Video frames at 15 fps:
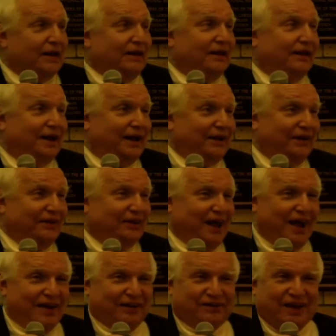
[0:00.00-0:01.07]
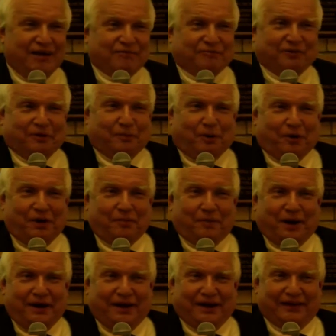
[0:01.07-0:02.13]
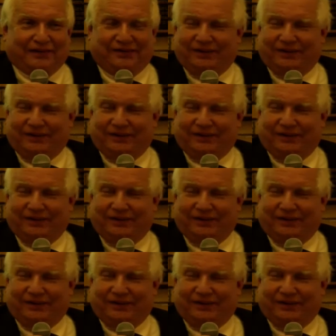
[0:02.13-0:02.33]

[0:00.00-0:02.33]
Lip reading: Yanelli's asking for more money.